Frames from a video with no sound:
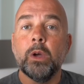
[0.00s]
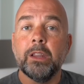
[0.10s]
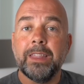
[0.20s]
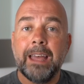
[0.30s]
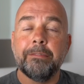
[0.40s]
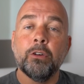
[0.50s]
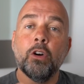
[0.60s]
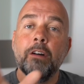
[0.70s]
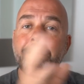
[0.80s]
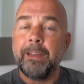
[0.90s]
will therefore
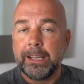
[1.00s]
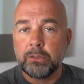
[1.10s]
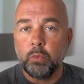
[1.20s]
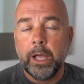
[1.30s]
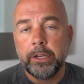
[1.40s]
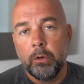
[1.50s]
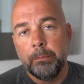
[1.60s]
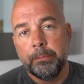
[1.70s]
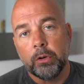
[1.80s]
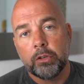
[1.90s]
affect where your
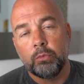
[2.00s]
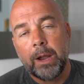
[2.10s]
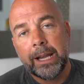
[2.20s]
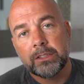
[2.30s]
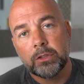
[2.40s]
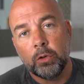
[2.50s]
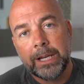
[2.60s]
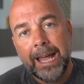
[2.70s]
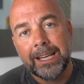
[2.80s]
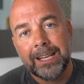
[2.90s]
book ranks
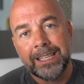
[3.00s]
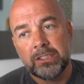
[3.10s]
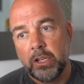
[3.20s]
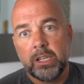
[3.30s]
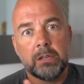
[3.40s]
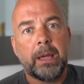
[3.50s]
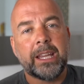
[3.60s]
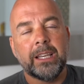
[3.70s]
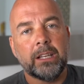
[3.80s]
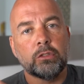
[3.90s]
organically. So you could
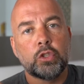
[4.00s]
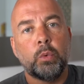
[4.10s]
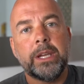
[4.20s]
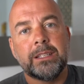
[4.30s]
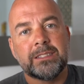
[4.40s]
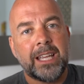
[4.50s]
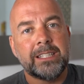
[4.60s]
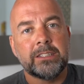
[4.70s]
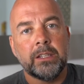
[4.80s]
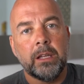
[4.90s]
make a little tweak, say,
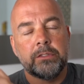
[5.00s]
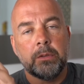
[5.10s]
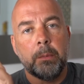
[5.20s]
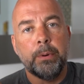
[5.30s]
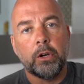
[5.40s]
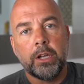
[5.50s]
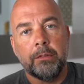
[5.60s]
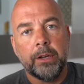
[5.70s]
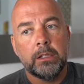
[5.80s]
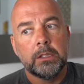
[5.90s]
to the, to the book
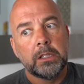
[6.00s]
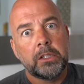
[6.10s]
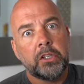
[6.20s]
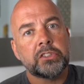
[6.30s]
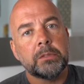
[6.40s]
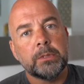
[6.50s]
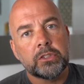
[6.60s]
cover. Customers